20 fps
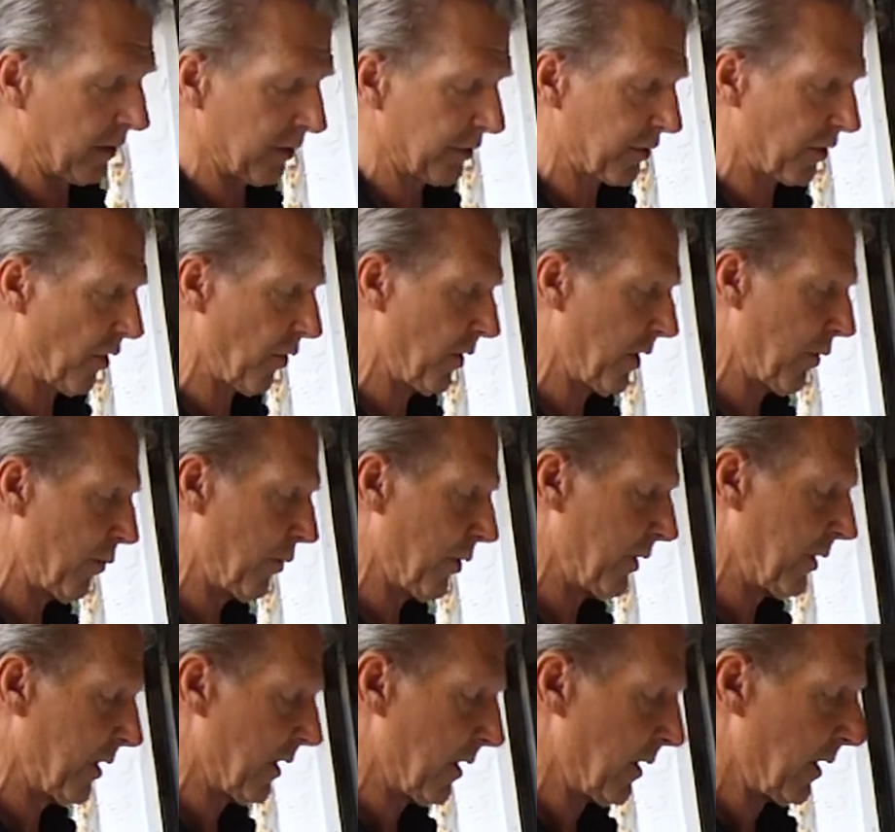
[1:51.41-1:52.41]
so it
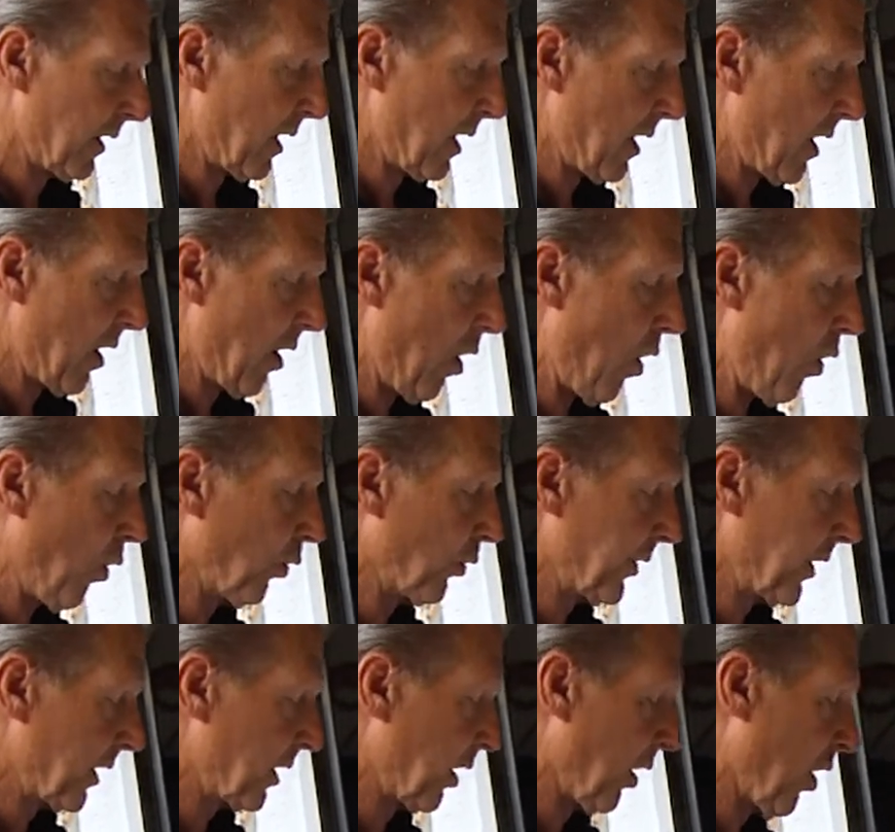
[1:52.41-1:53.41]
would
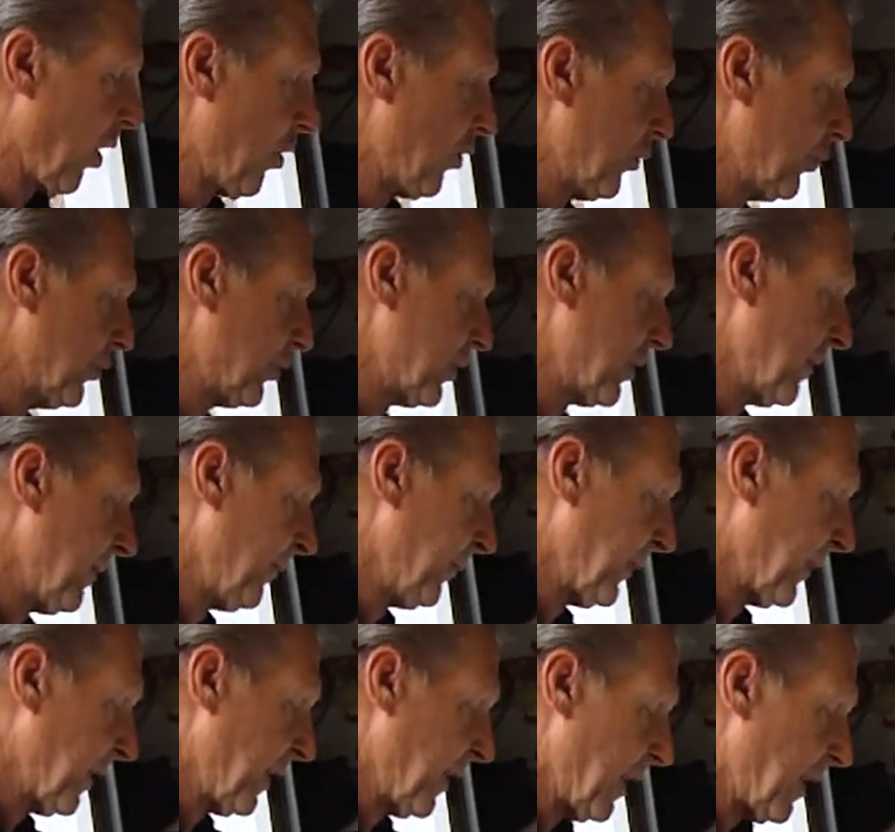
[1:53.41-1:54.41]
hold it closed.
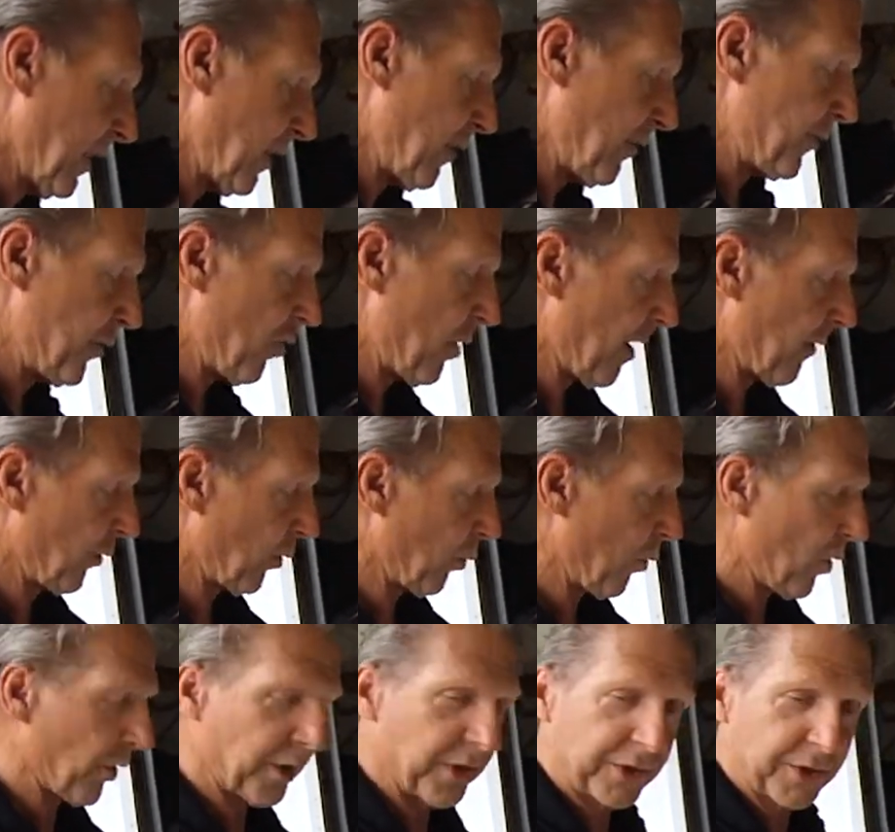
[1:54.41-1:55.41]
If you ever
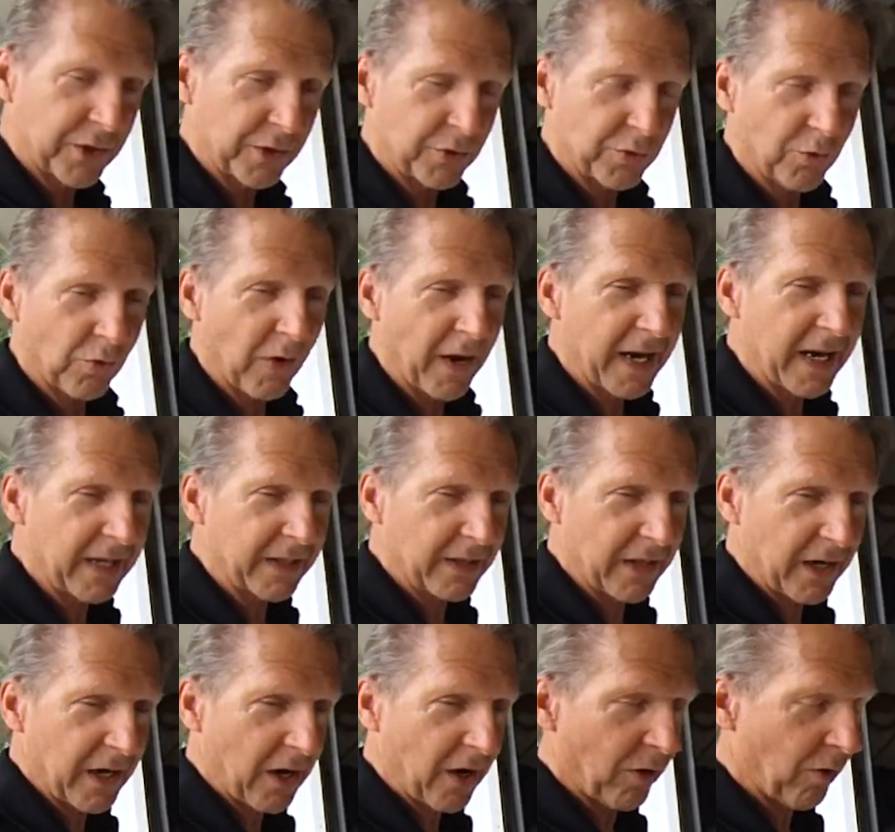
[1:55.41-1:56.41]
wanted to drain
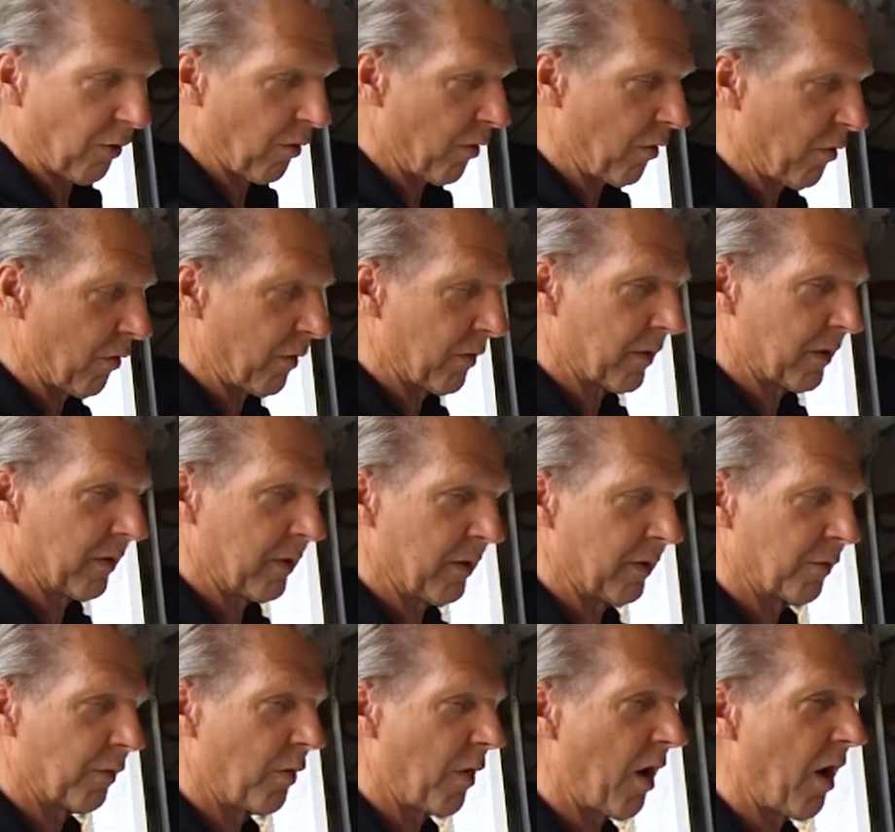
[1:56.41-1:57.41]
the arrow
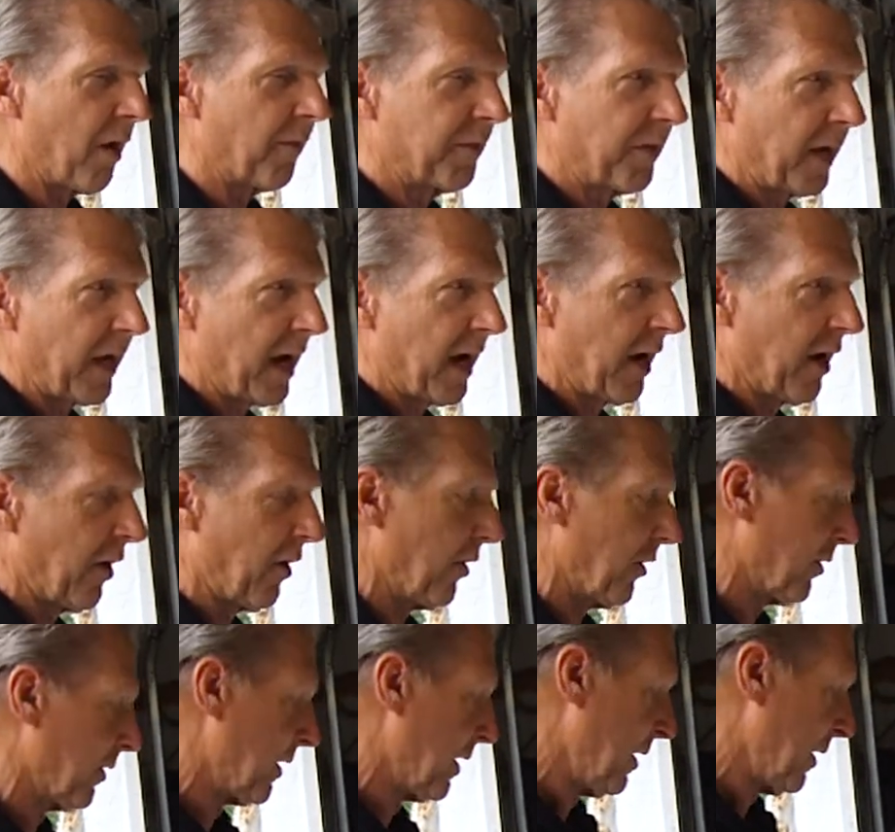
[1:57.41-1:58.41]
of the air,